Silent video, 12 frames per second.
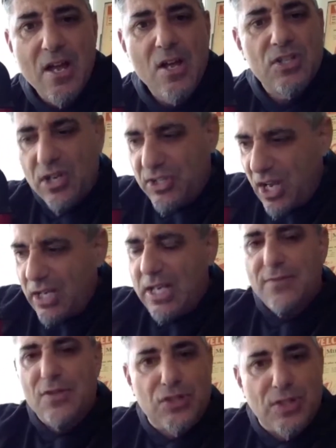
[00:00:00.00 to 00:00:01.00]
So I said, I'll
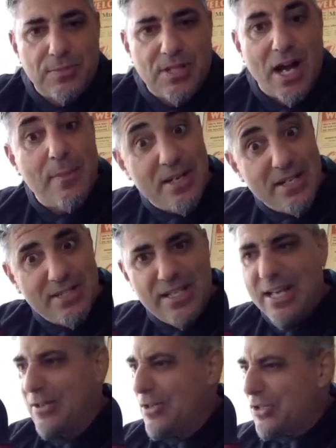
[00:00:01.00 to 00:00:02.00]
give you some time. And he did.
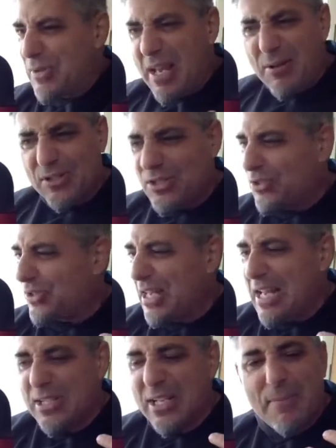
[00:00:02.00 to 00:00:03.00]
And
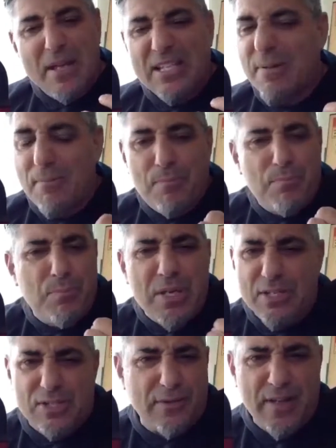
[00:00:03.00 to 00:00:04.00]
he's a
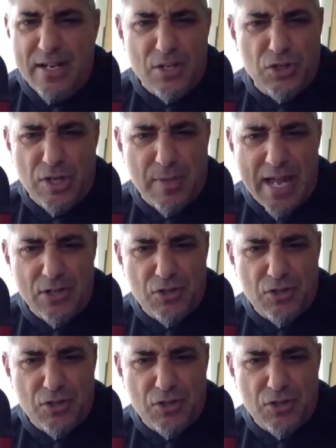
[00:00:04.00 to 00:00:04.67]
beast of energy, man.